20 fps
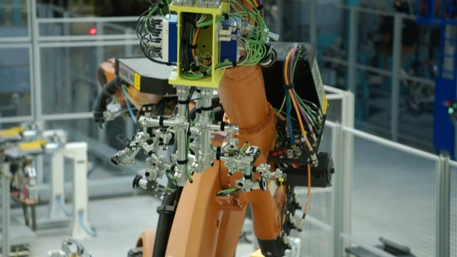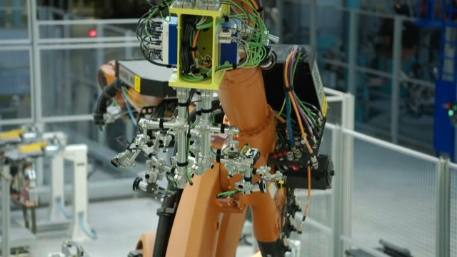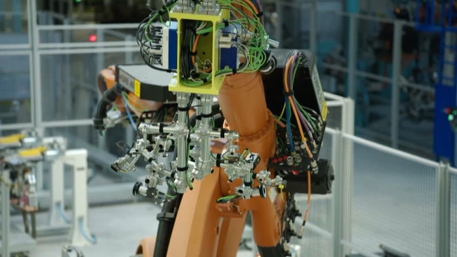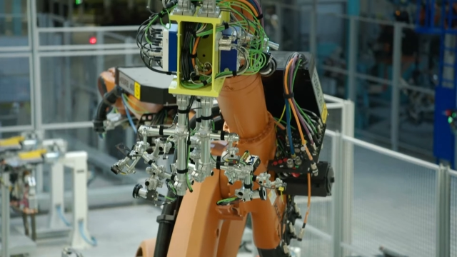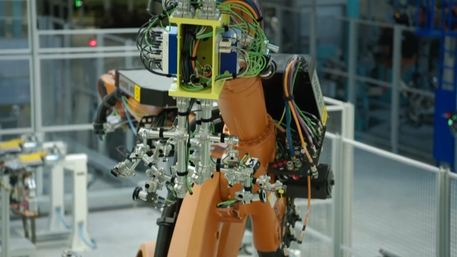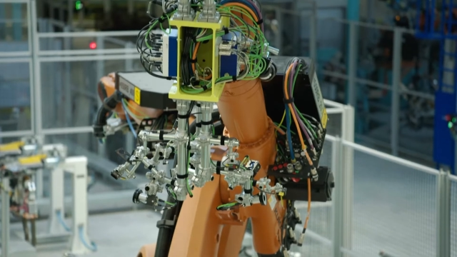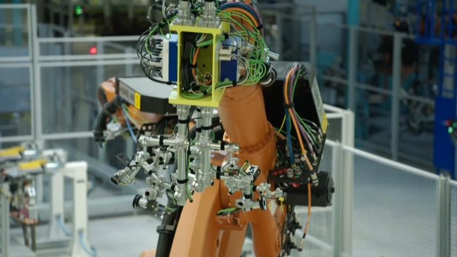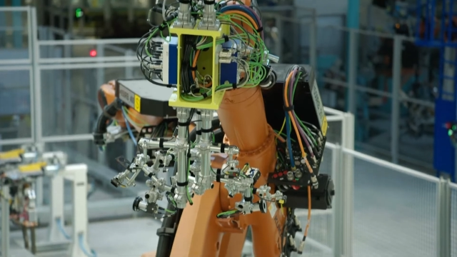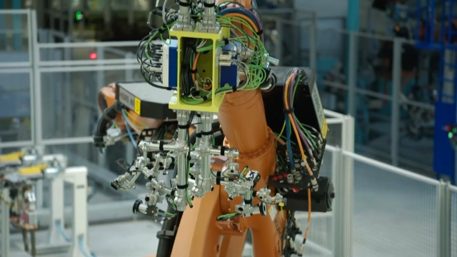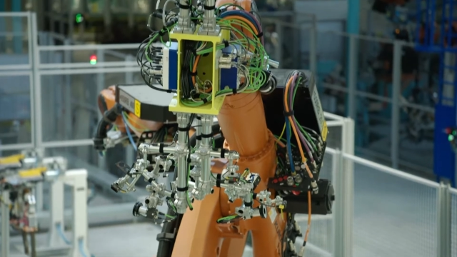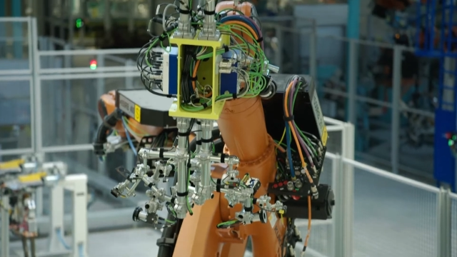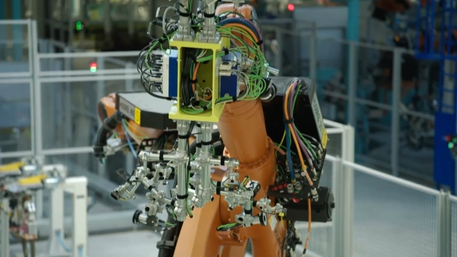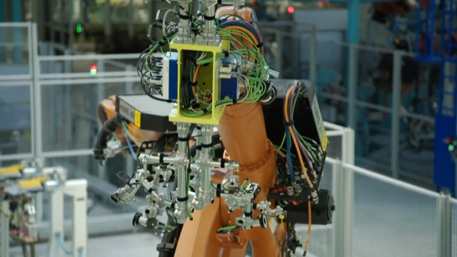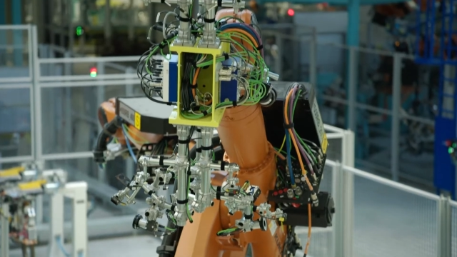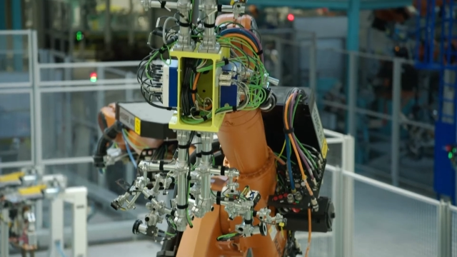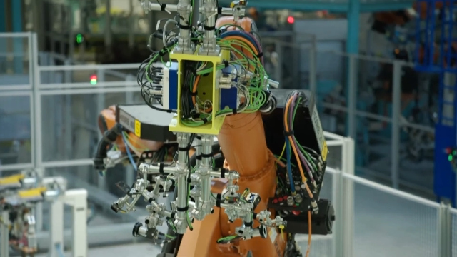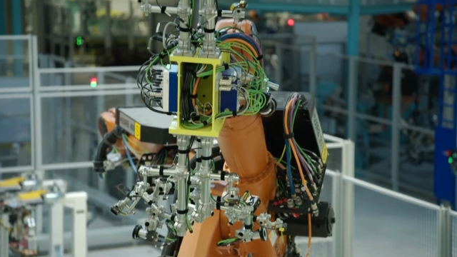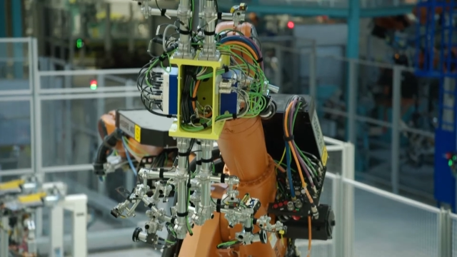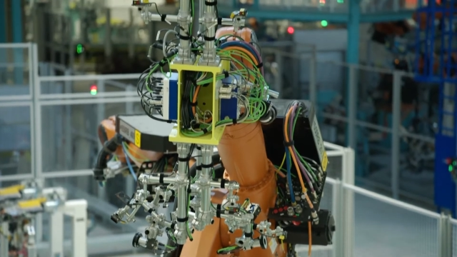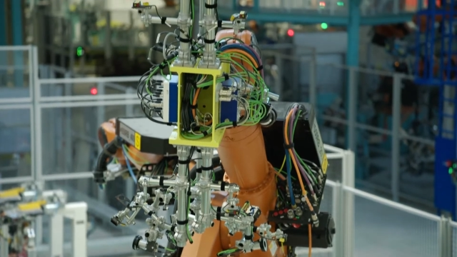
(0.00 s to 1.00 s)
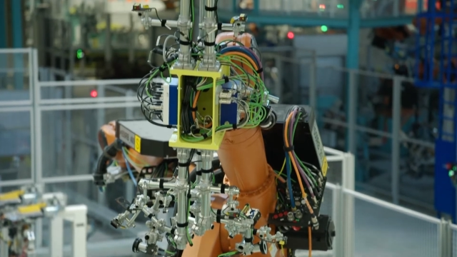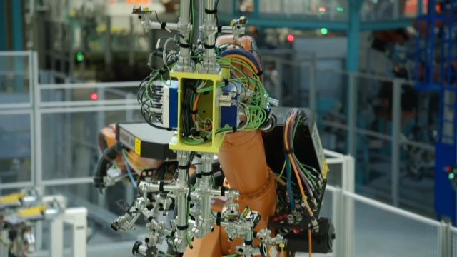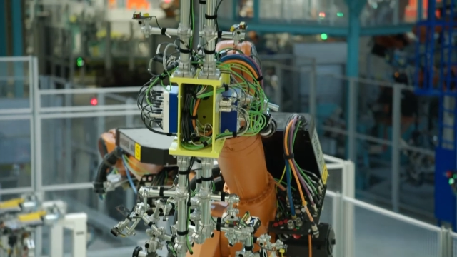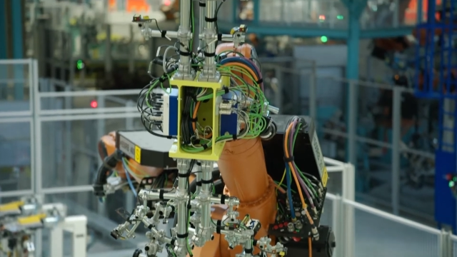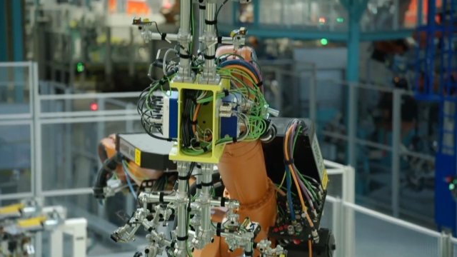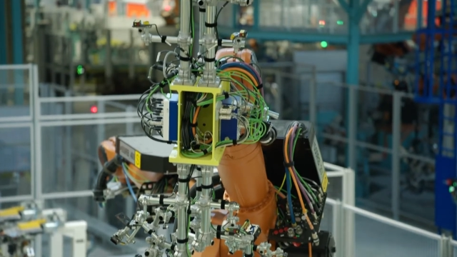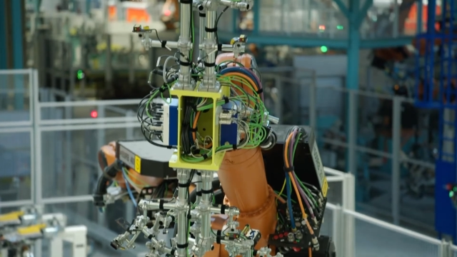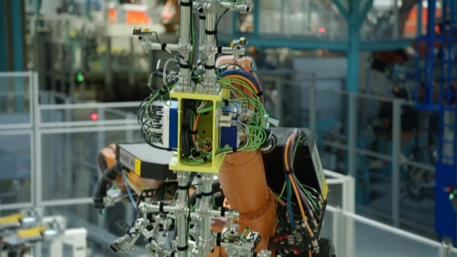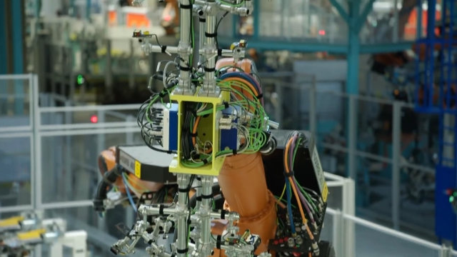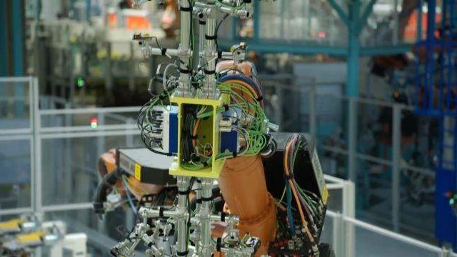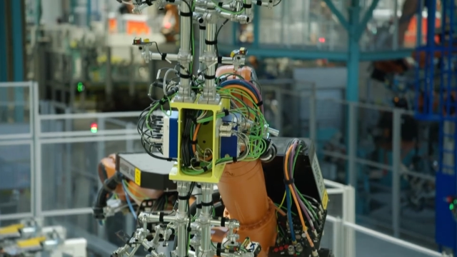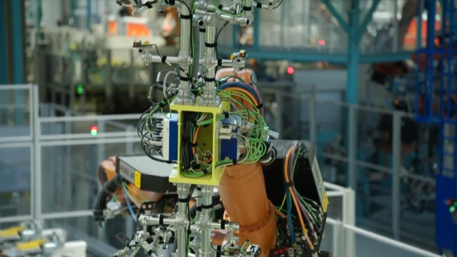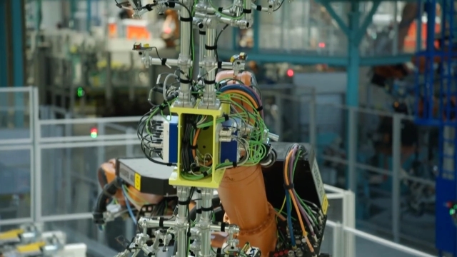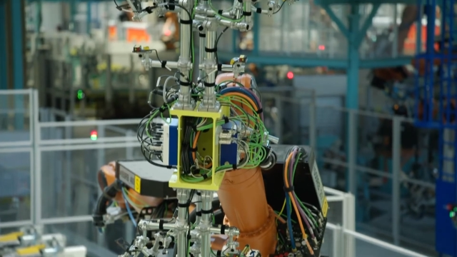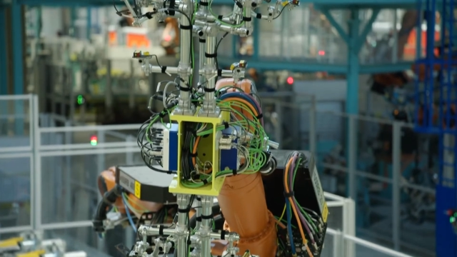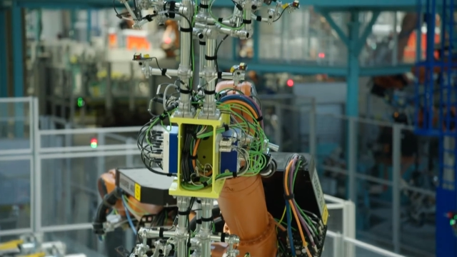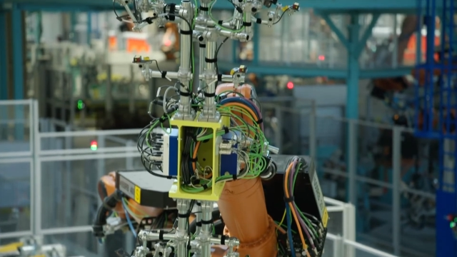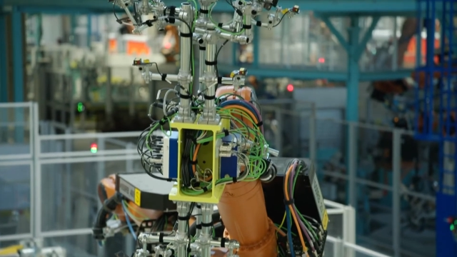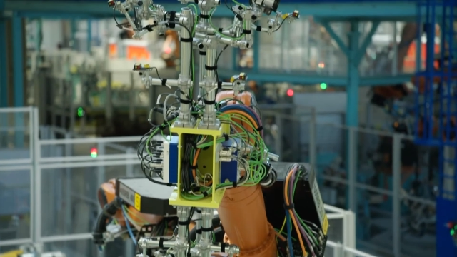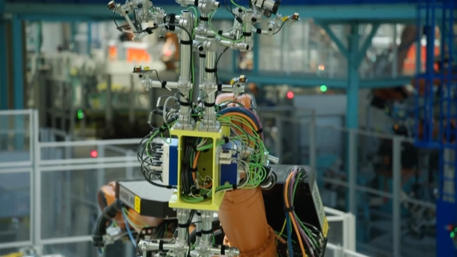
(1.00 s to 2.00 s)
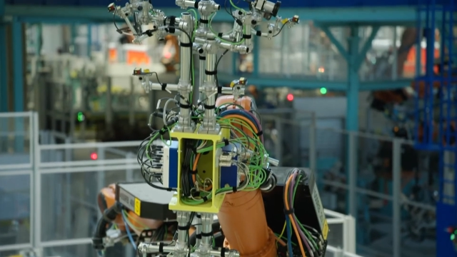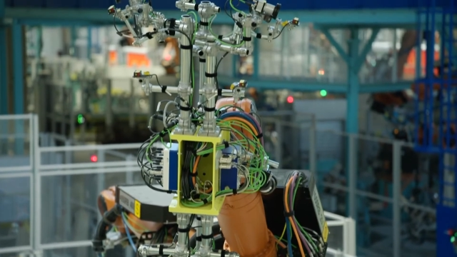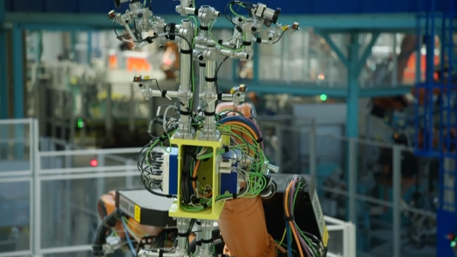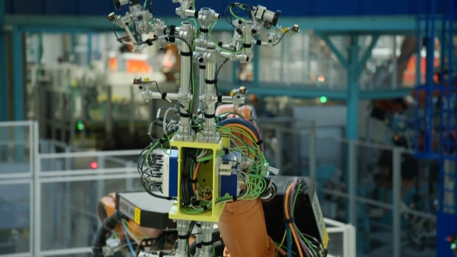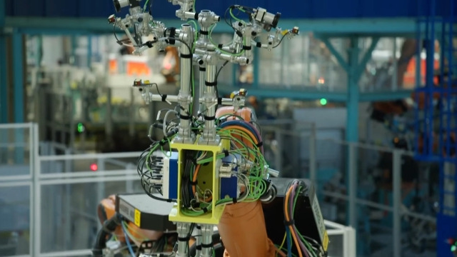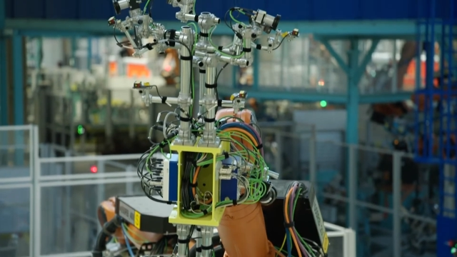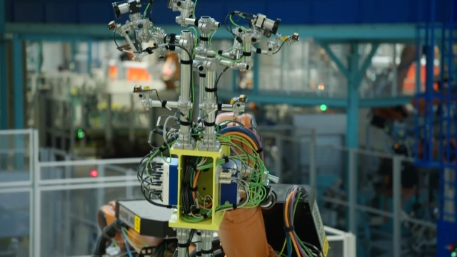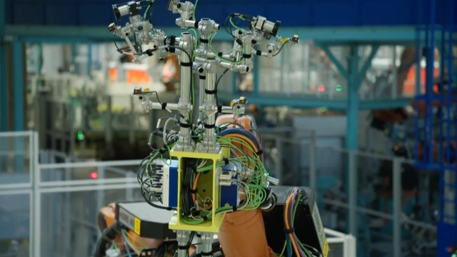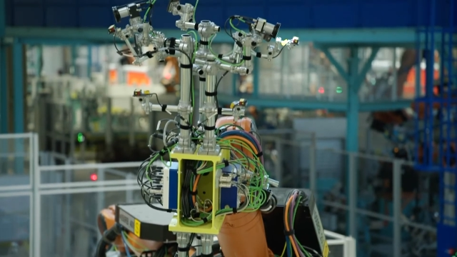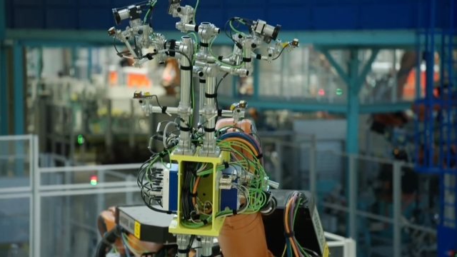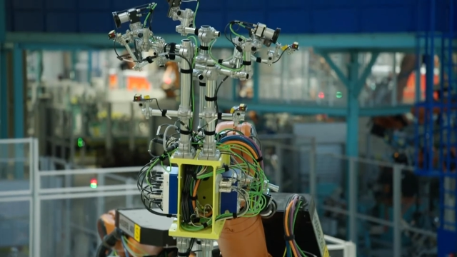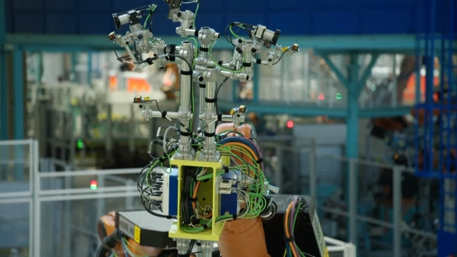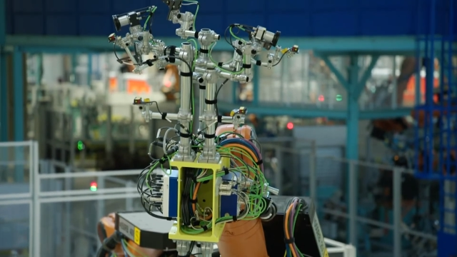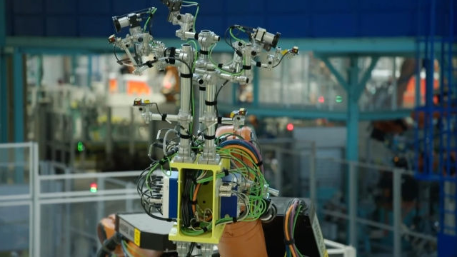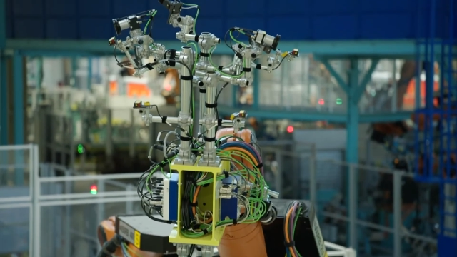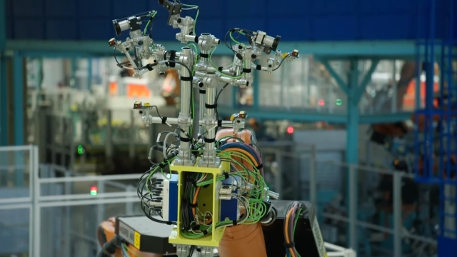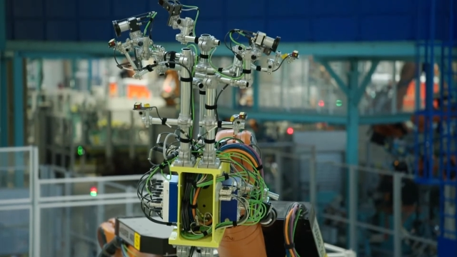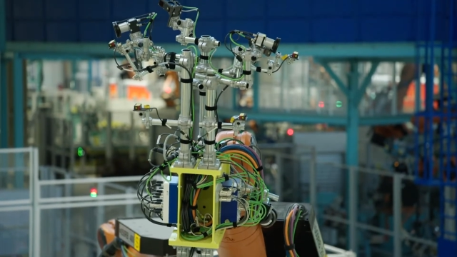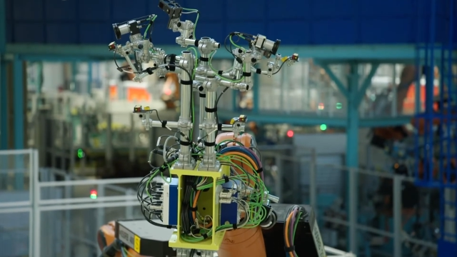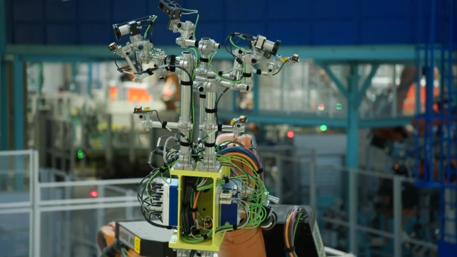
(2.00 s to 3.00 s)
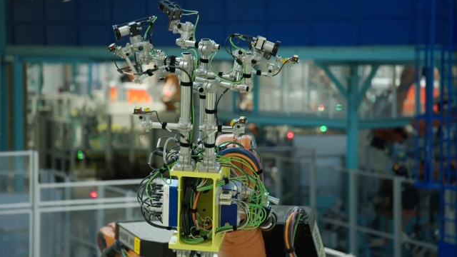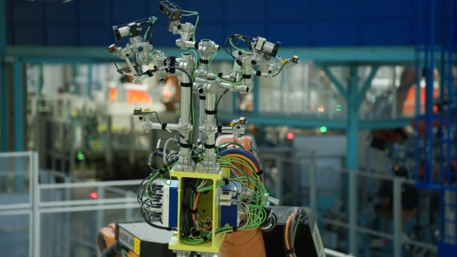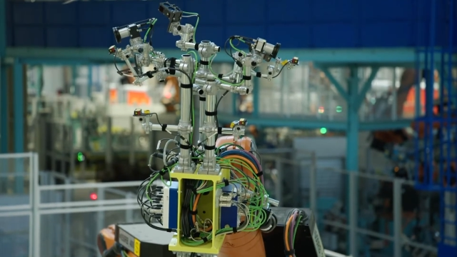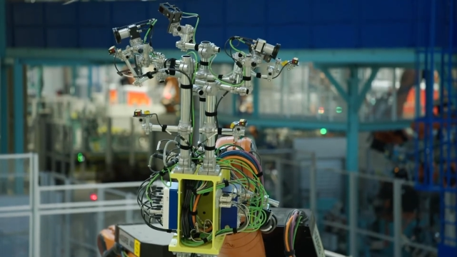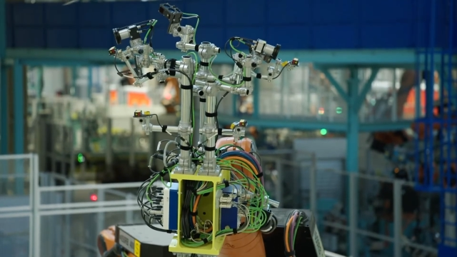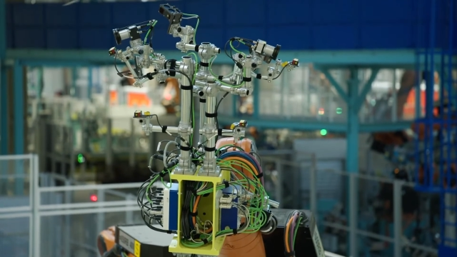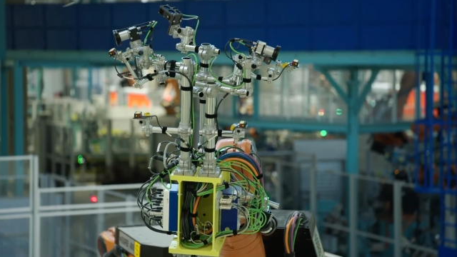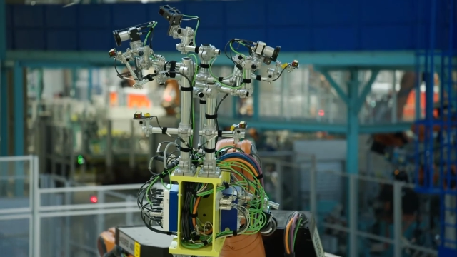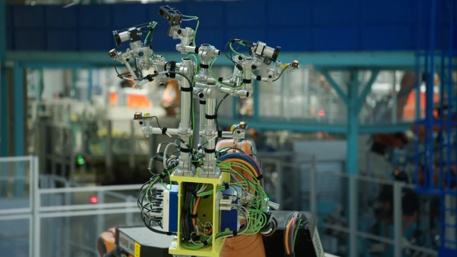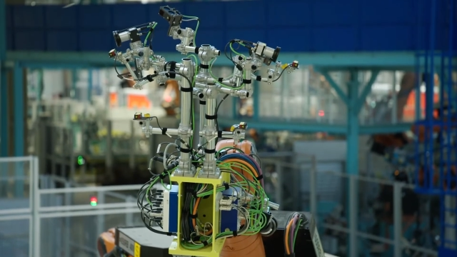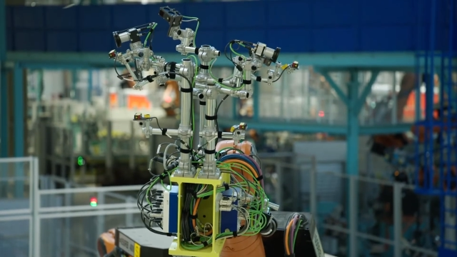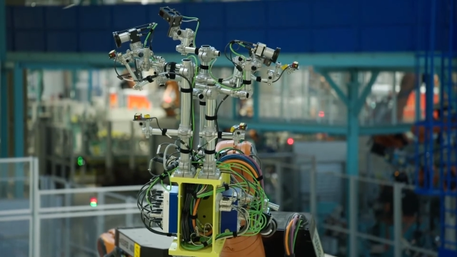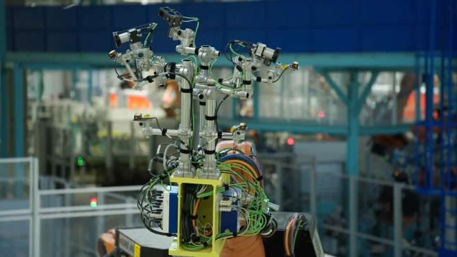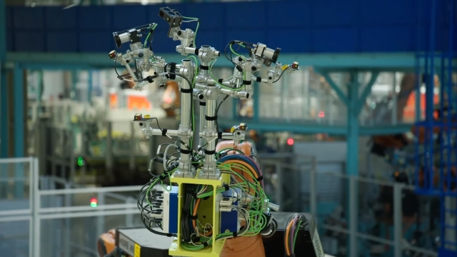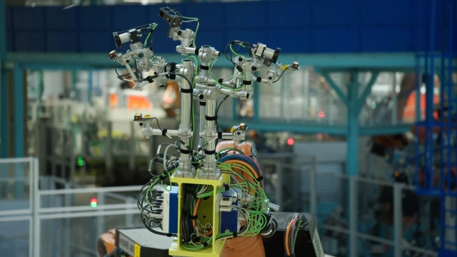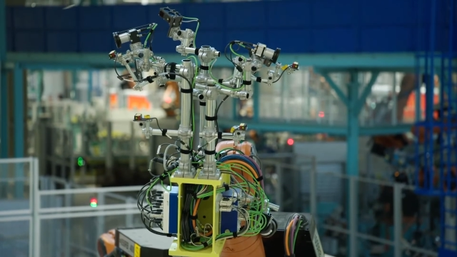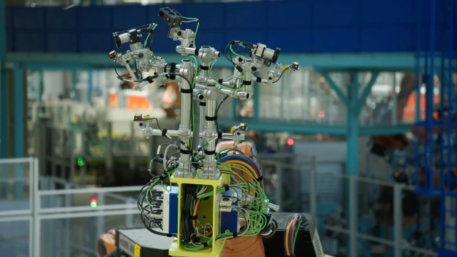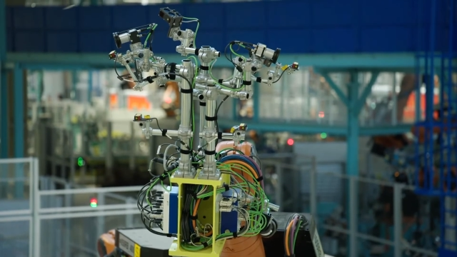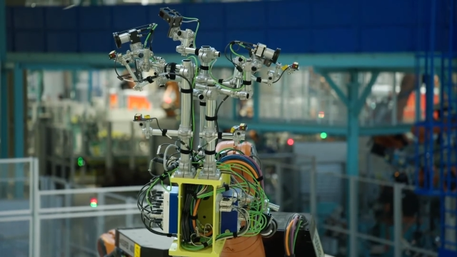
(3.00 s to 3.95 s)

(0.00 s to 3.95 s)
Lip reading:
(no speaker visible)